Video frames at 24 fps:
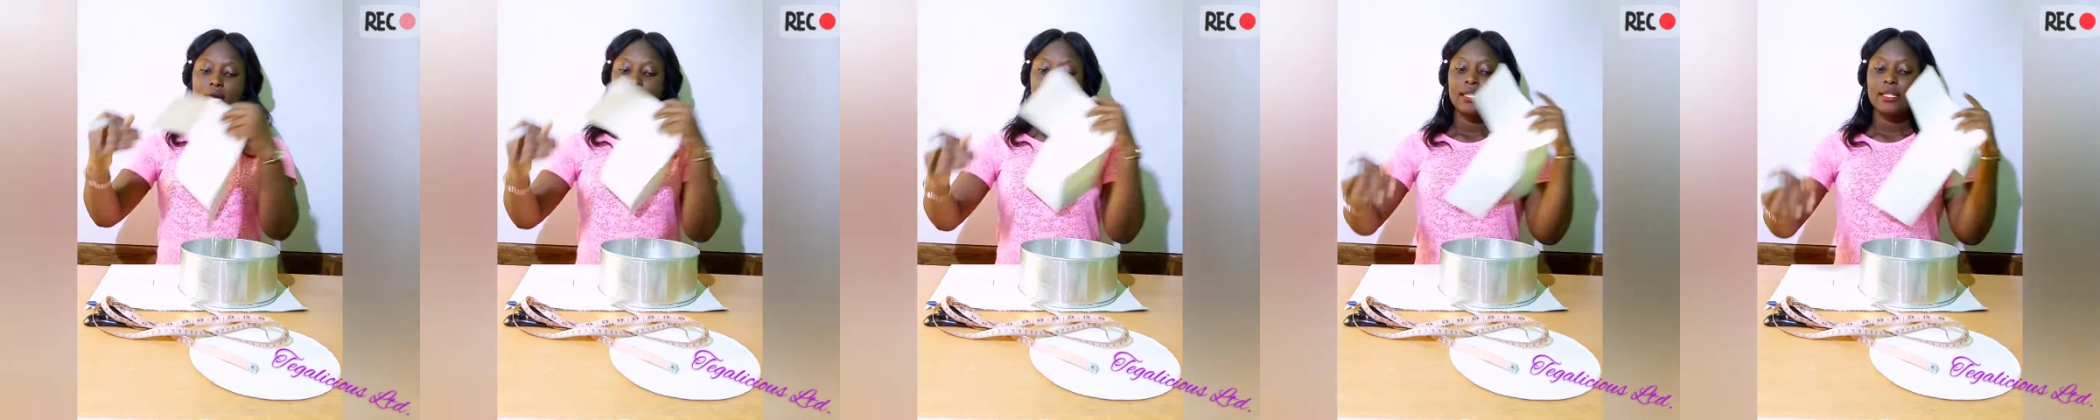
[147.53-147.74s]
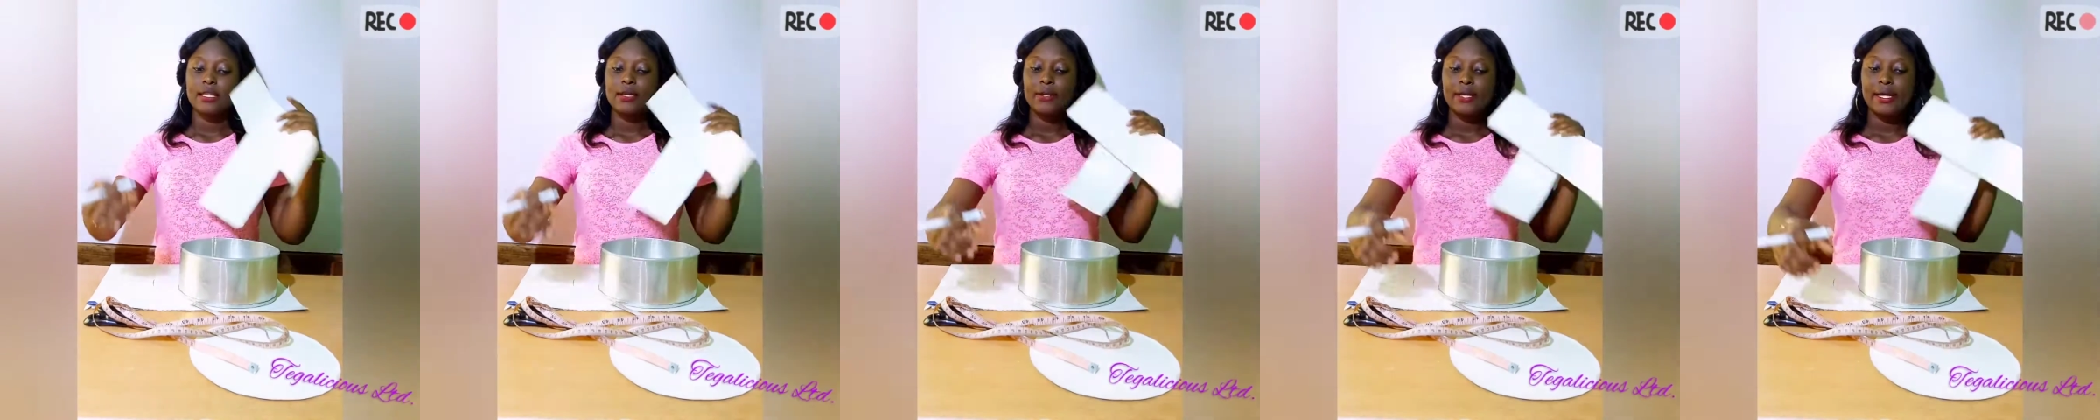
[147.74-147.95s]

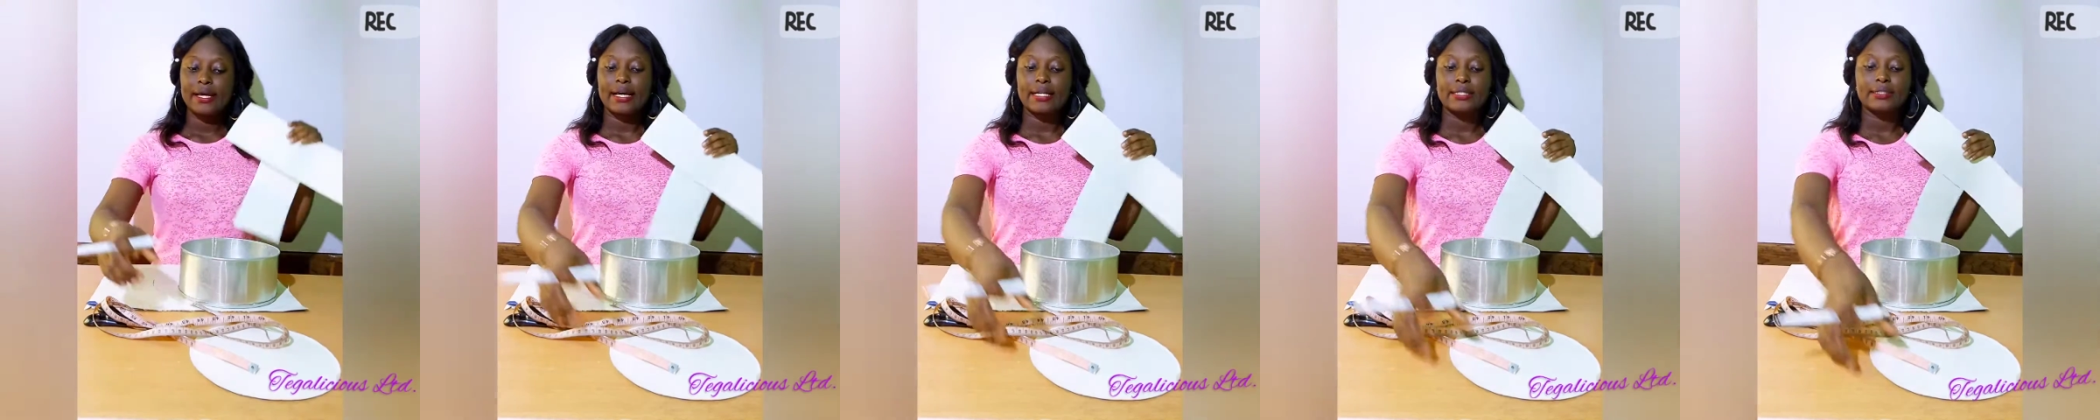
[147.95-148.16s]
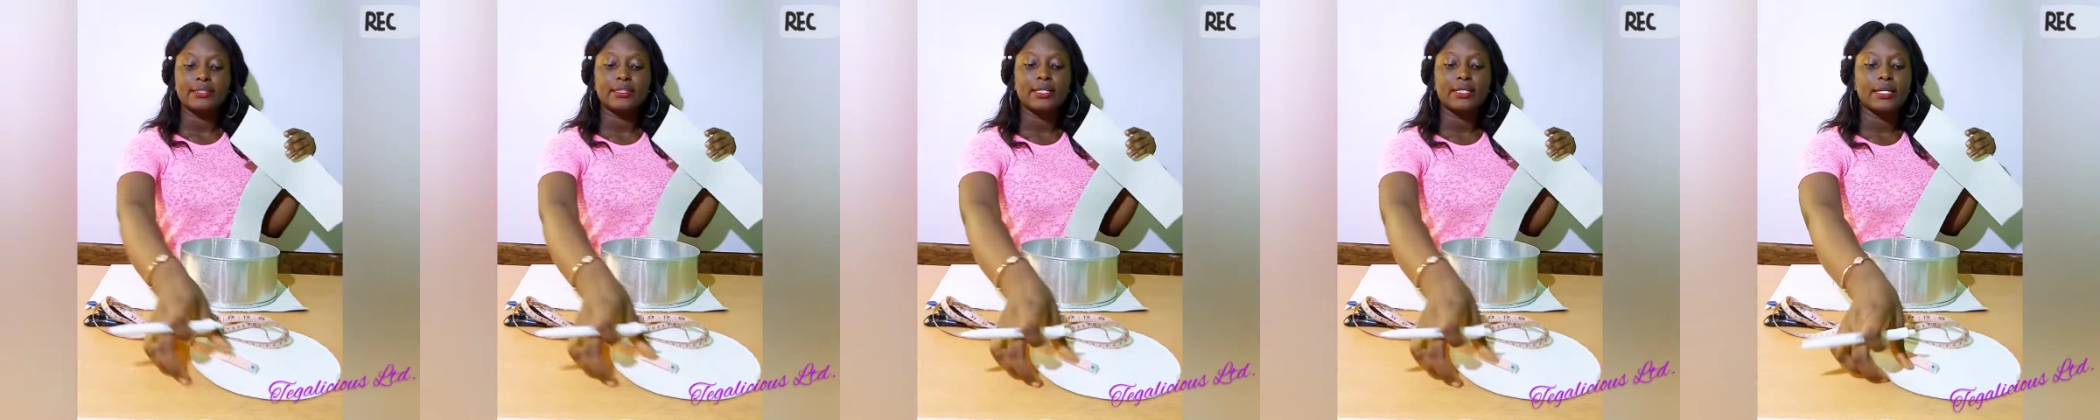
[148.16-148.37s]
Now, like I
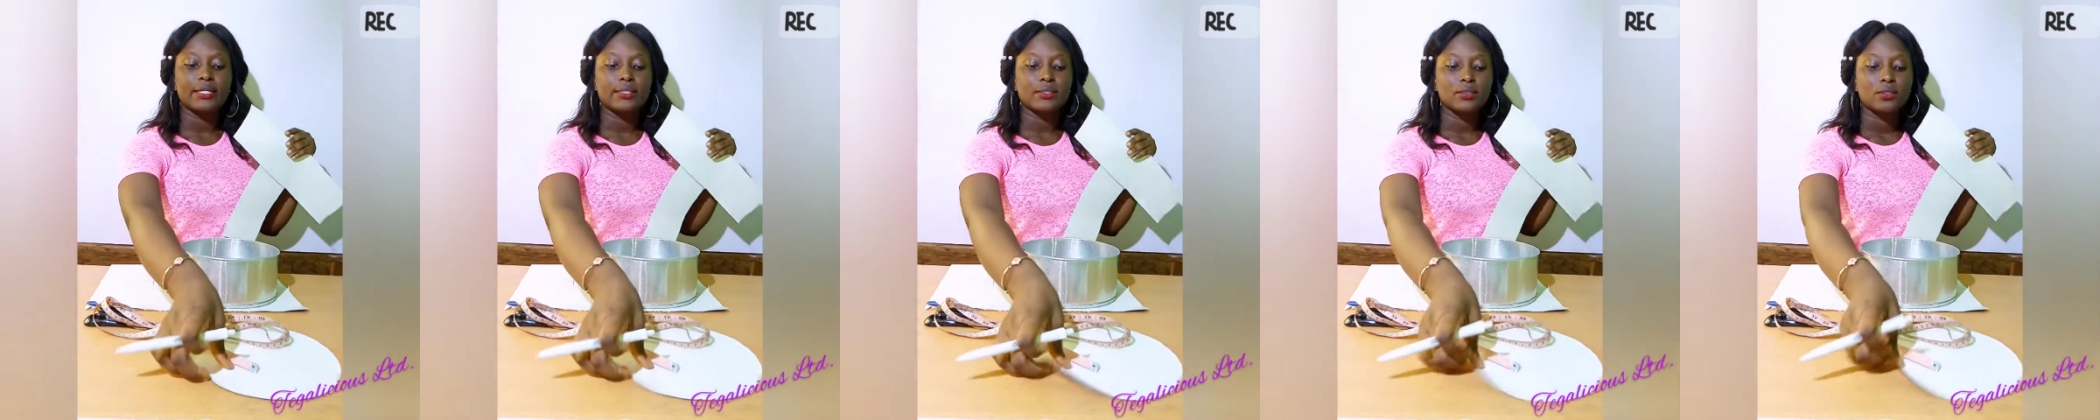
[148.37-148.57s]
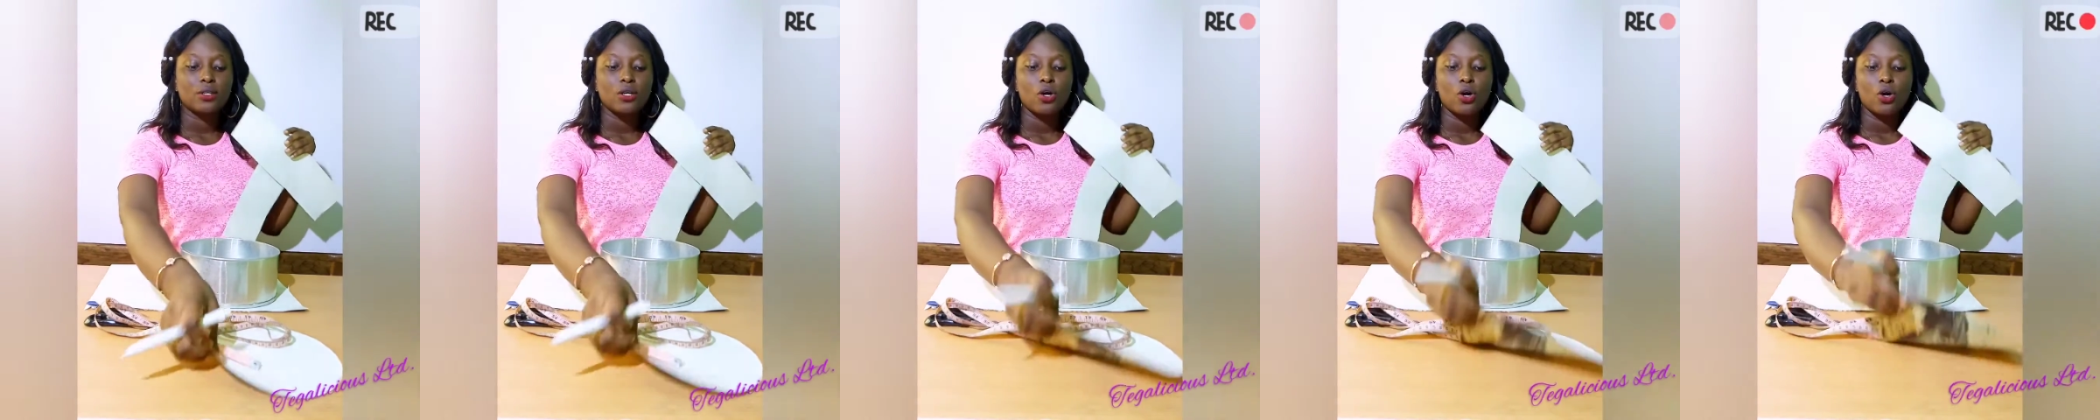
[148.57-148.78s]
said,
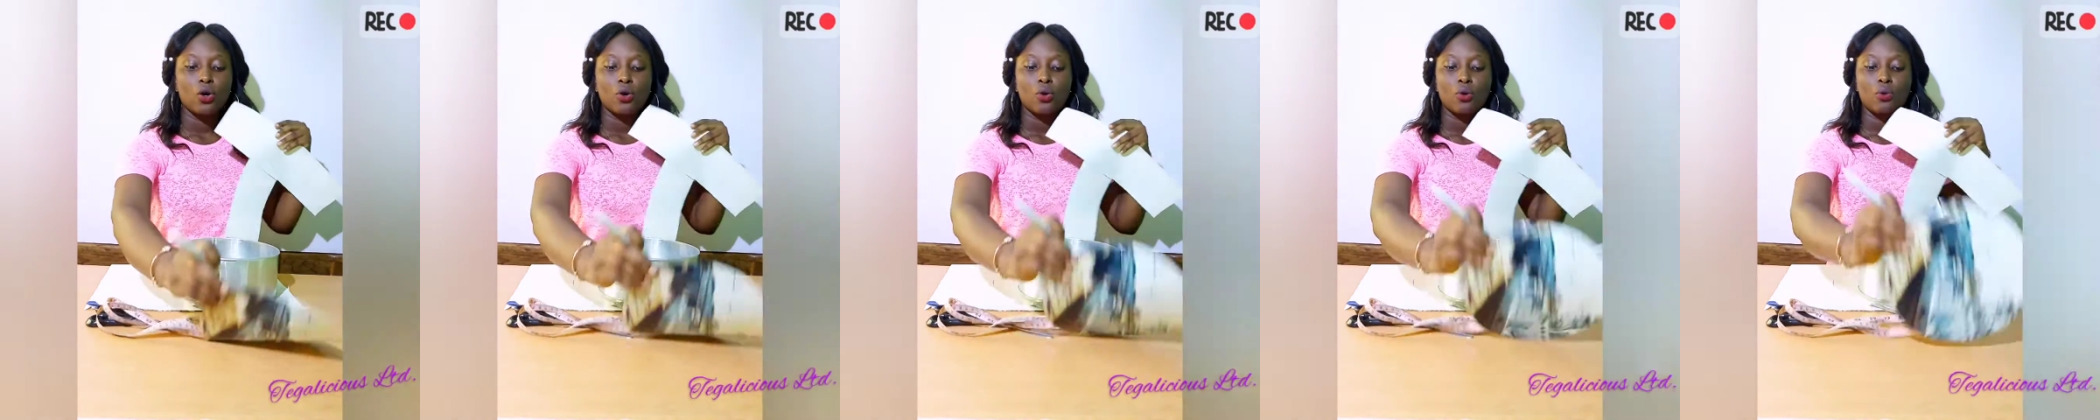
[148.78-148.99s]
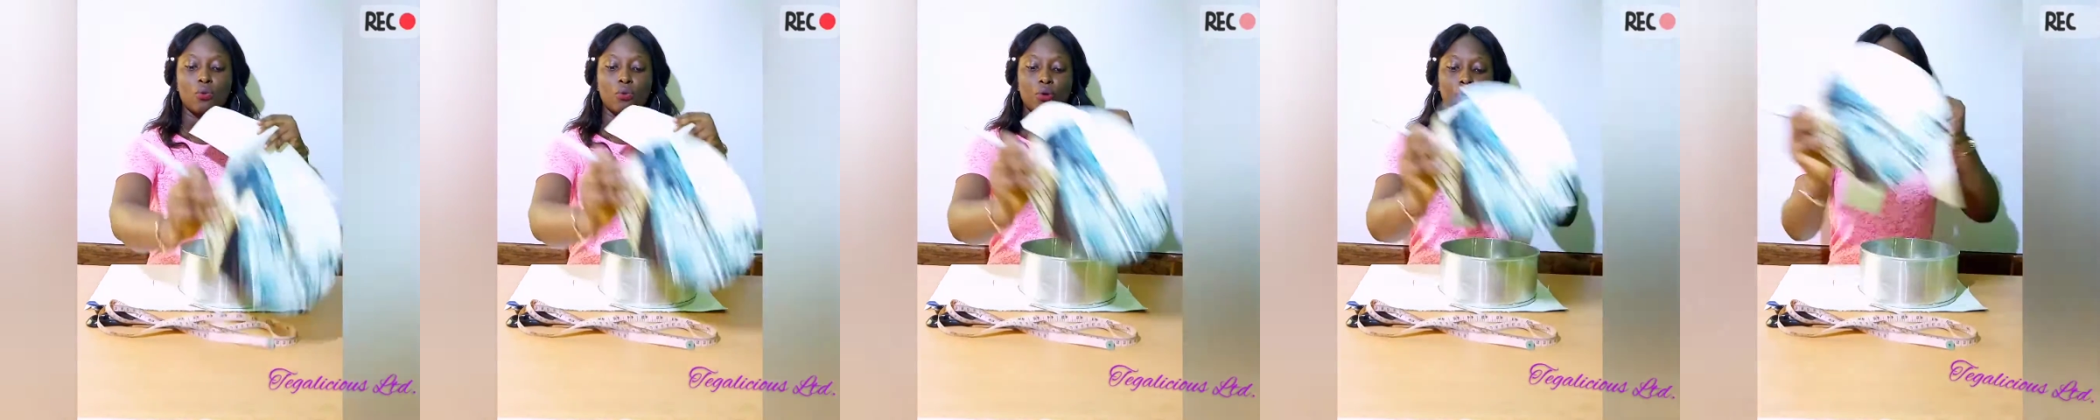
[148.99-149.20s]

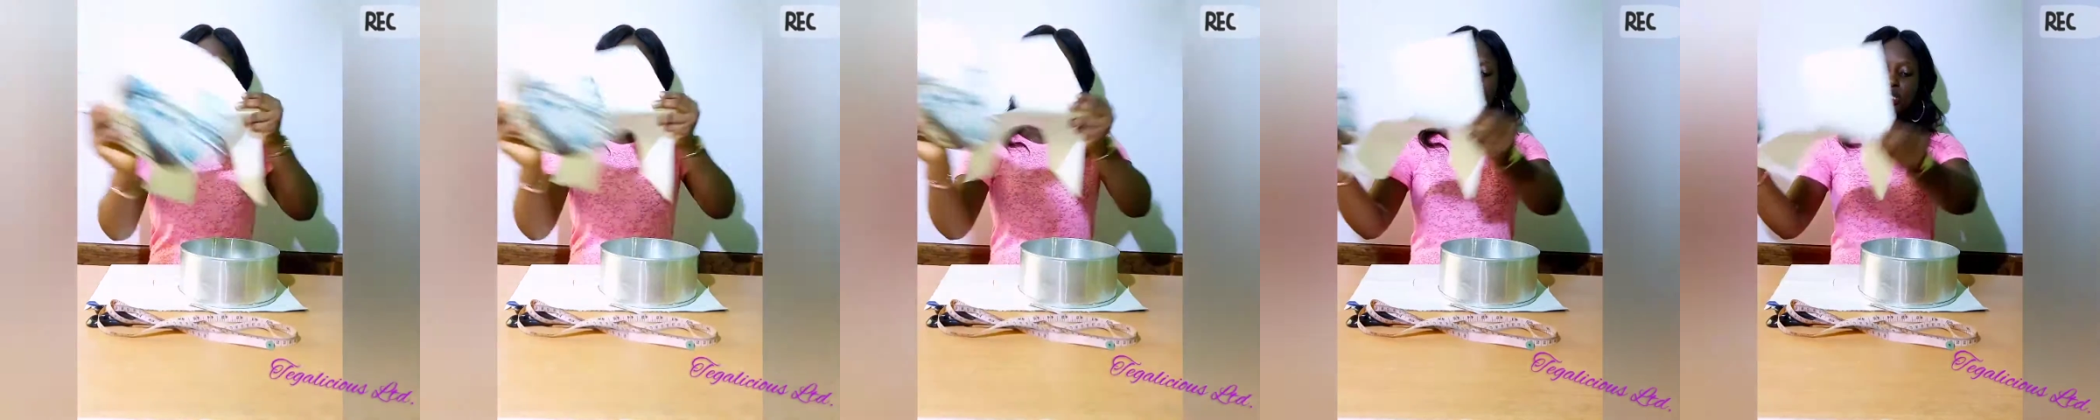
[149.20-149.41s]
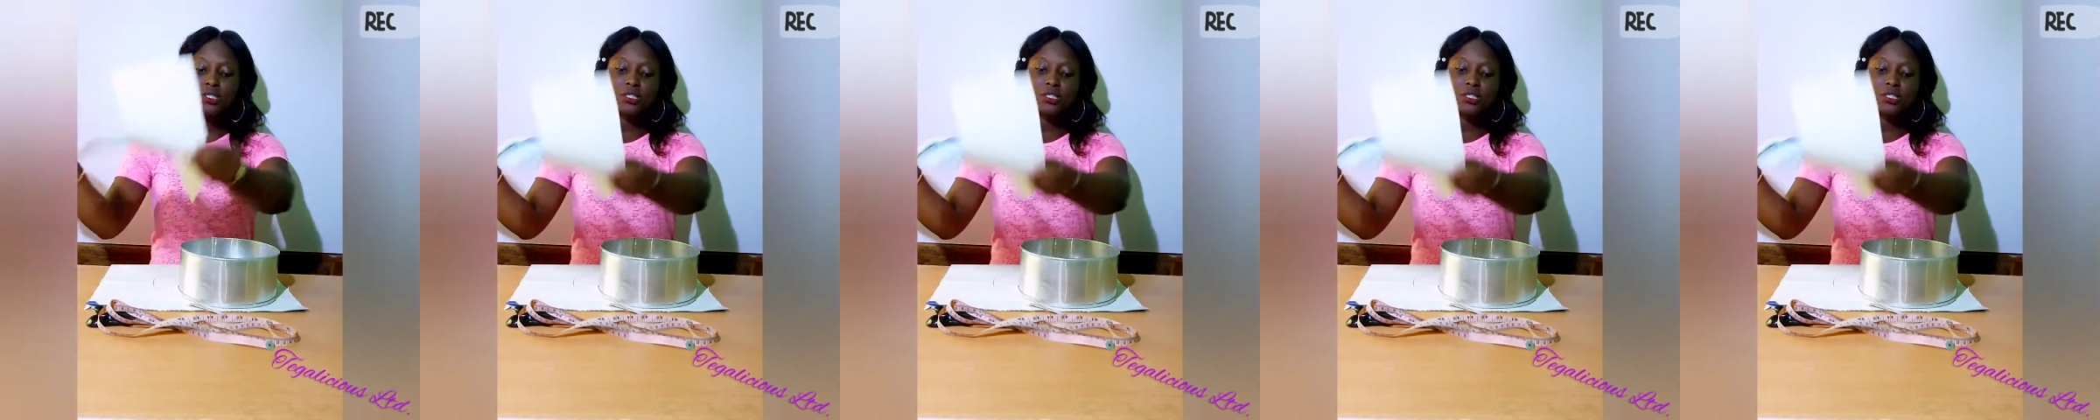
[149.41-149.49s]
we're using